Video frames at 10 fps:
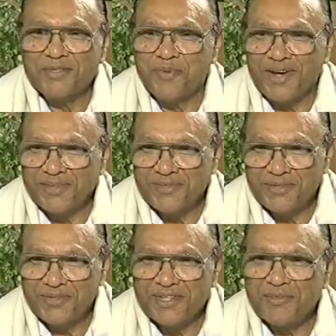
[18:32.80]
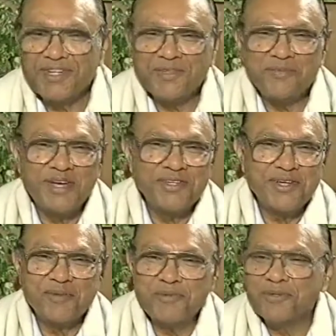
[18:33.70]
well, in spite of that, because my
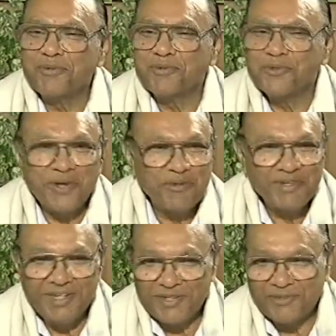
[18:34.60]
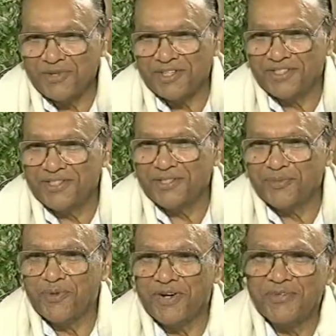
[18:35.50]
job has become so heavy, you can see
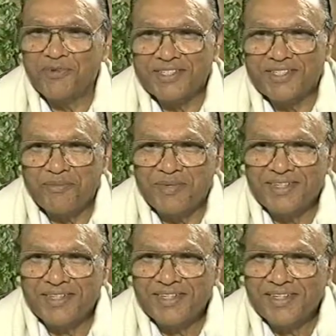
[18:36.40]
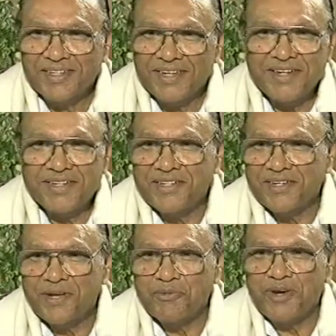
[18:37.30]
this morning what has happened. Right,
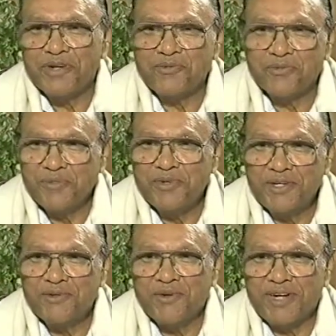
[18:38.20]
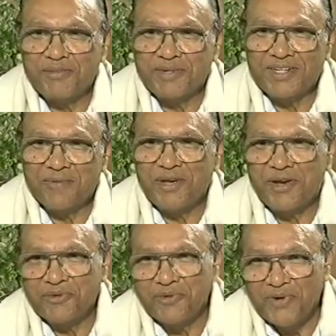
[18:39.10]
it have not in 1 minute of overlapping time. You
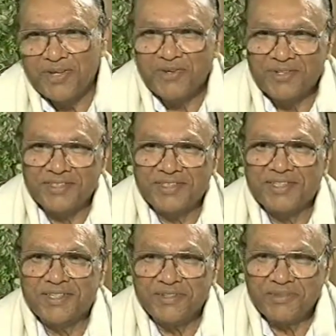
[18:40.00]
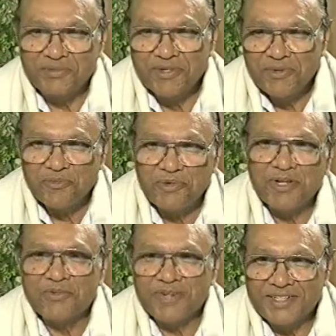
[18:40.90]
have to go on, concentrate, and
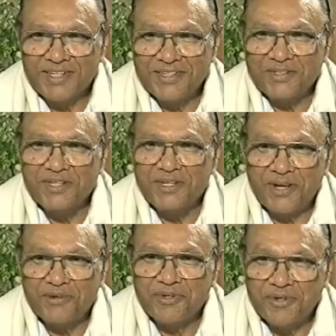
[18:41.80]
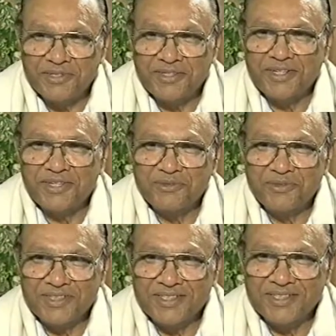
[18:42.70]
one after another, and see that you have to concentrate on
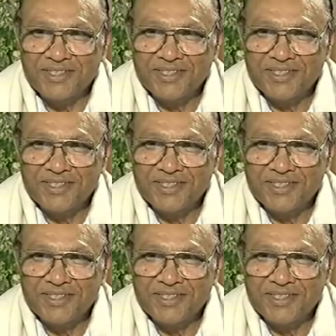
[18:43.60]
those things.